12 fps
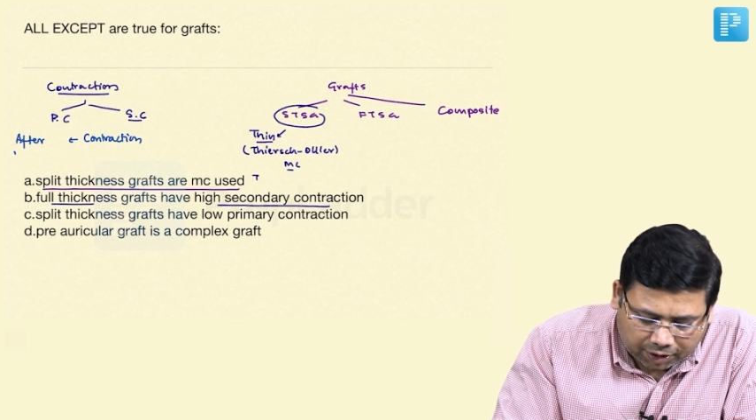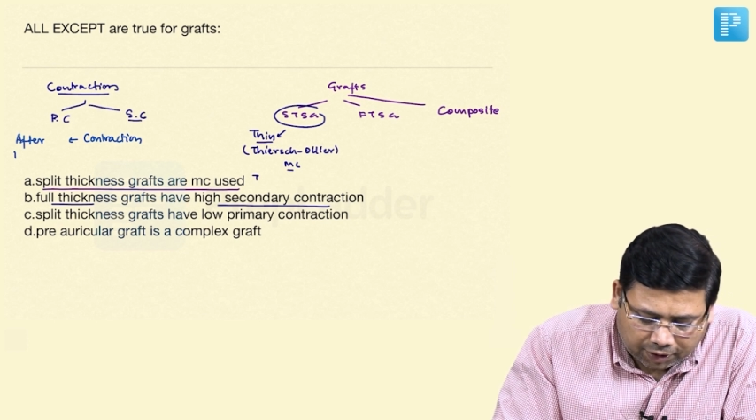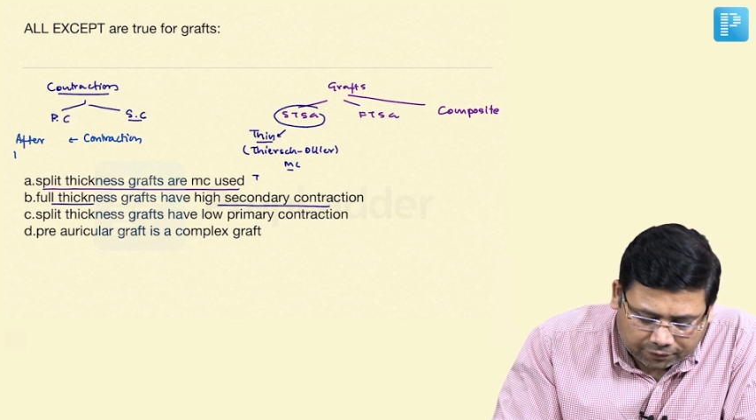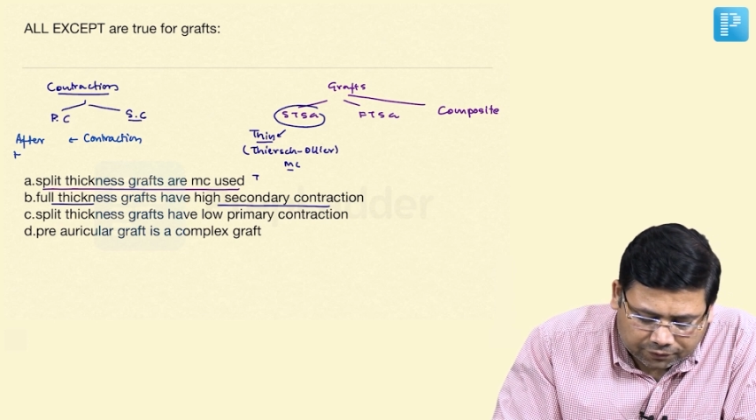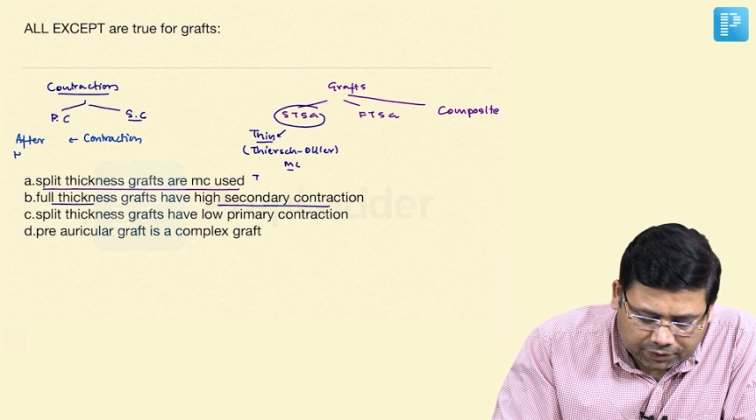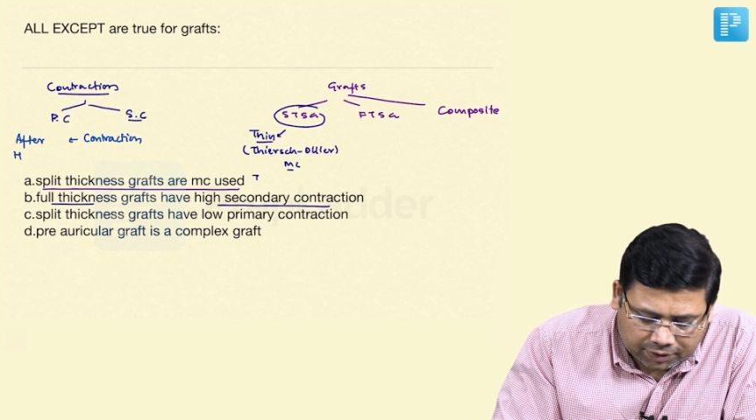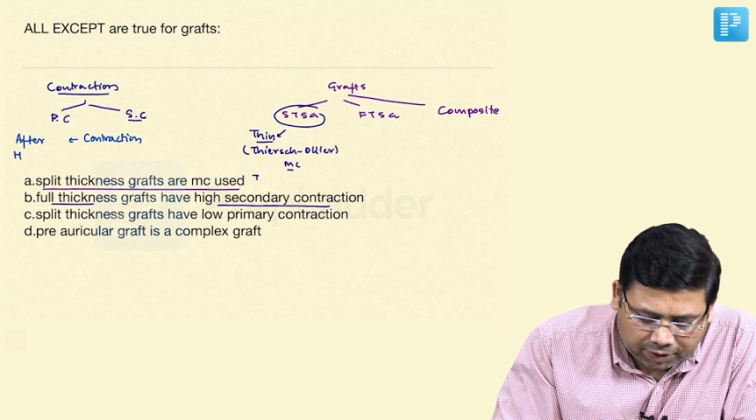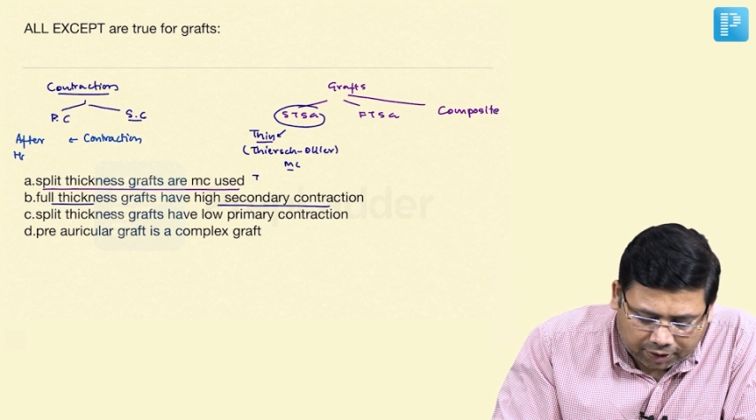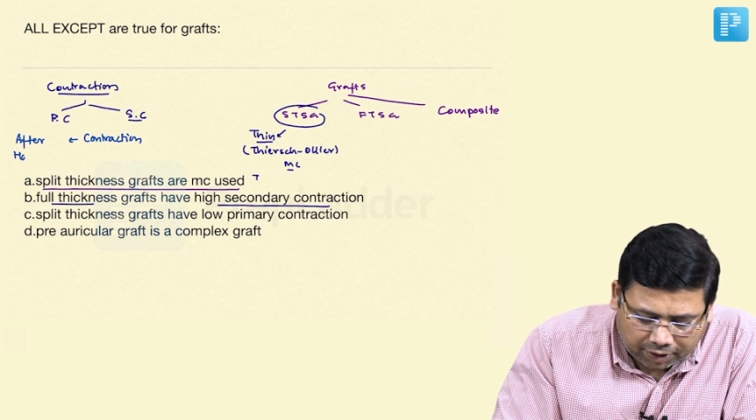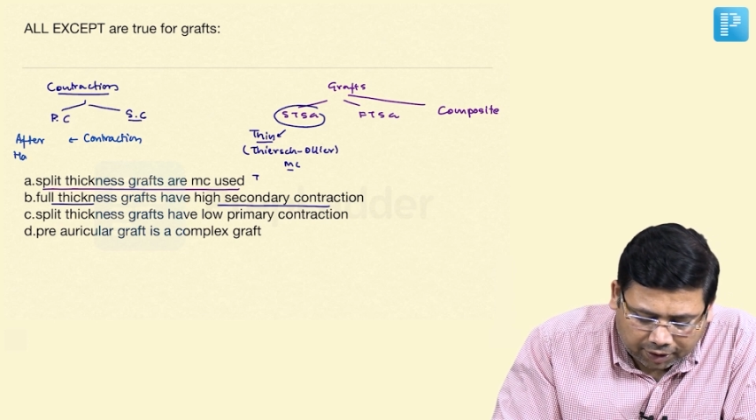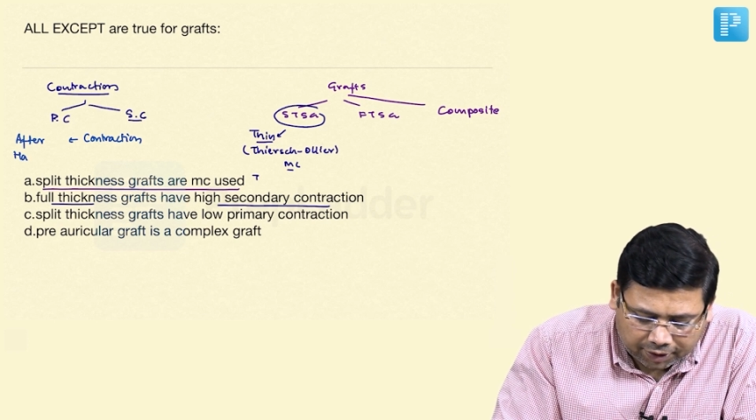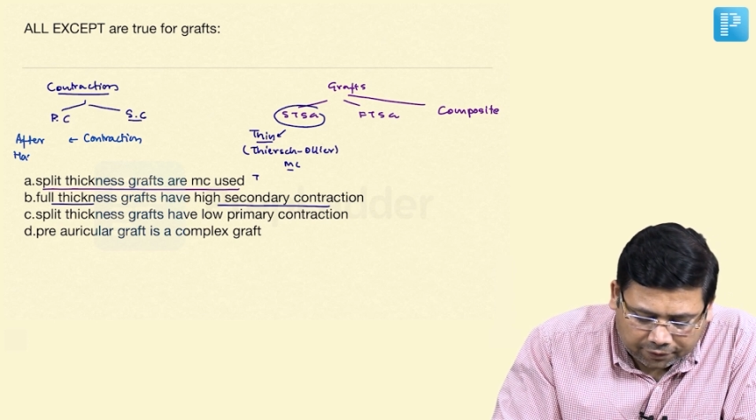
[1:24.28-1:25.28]

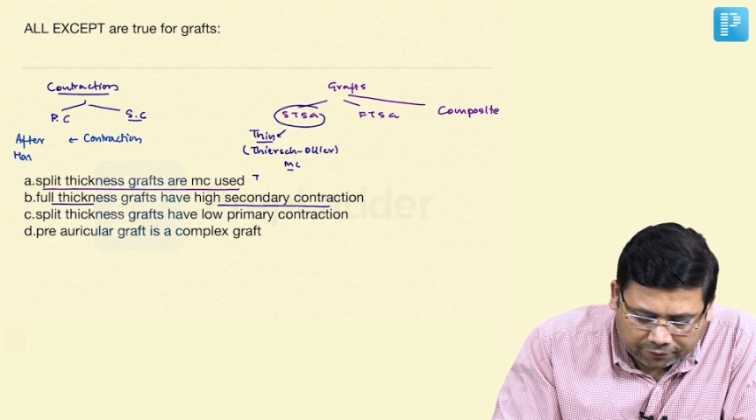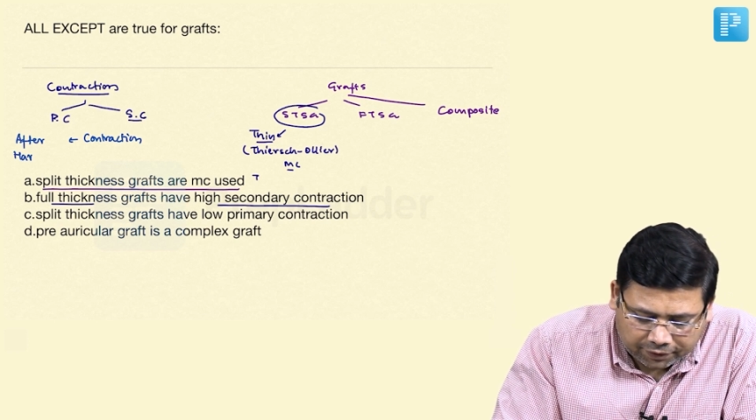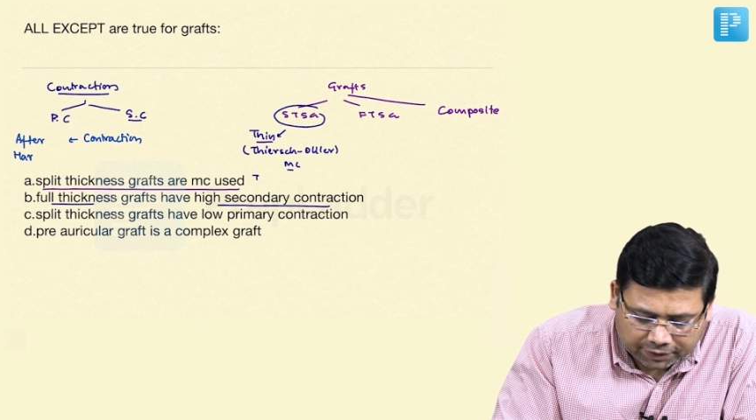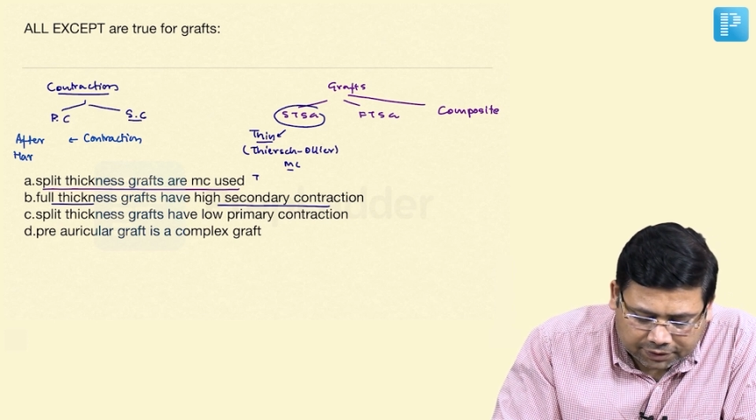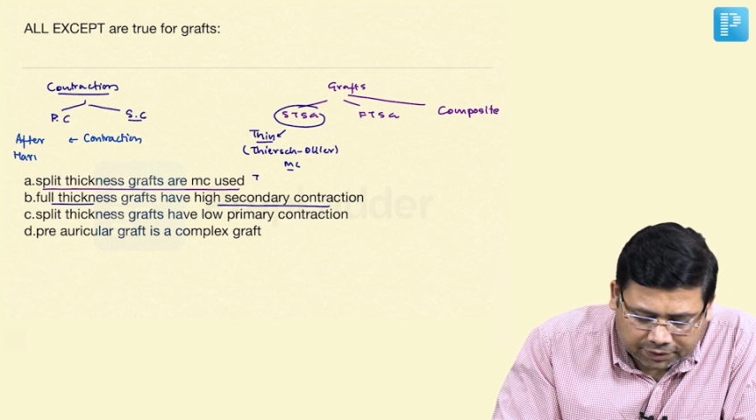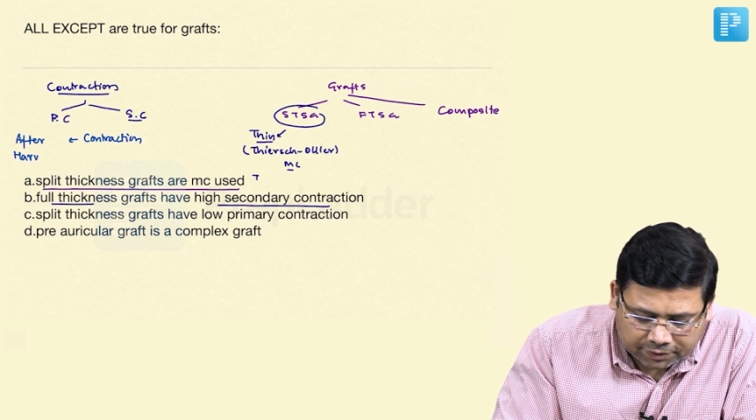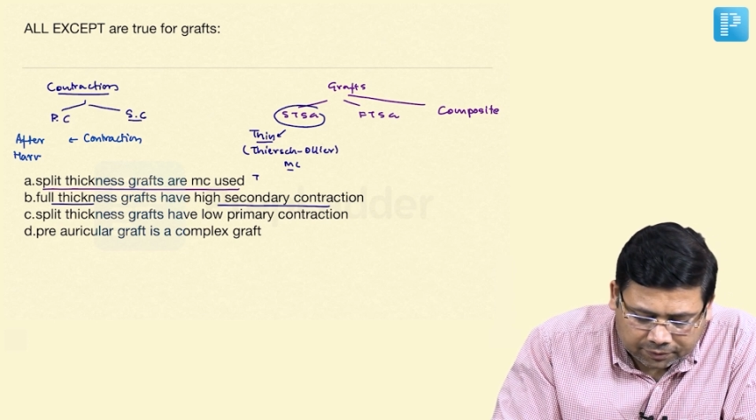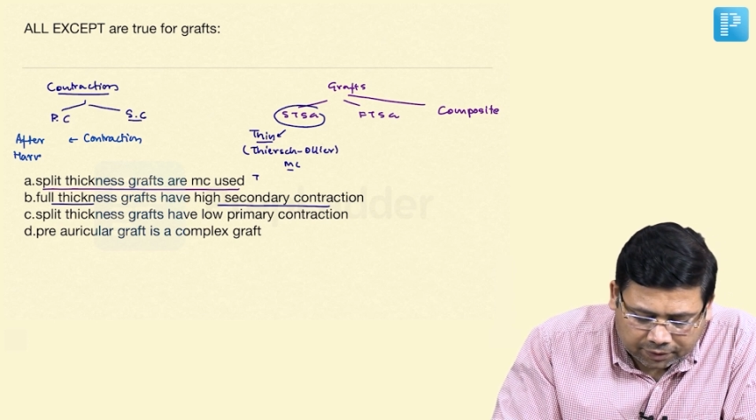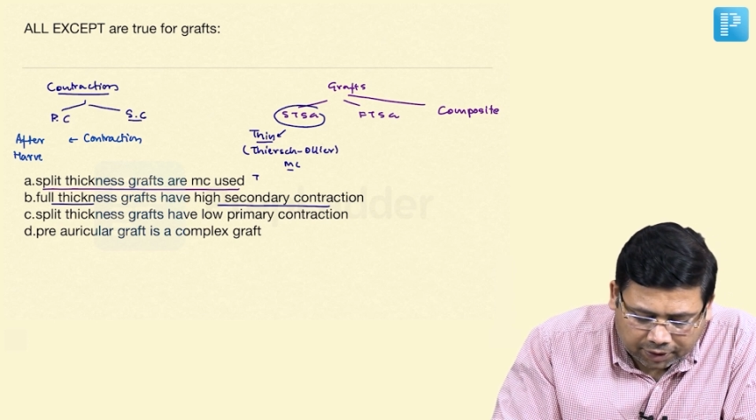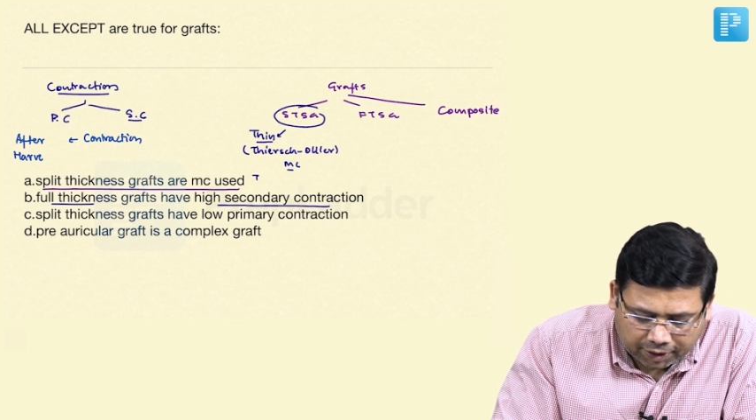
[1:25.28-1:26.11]
after harvest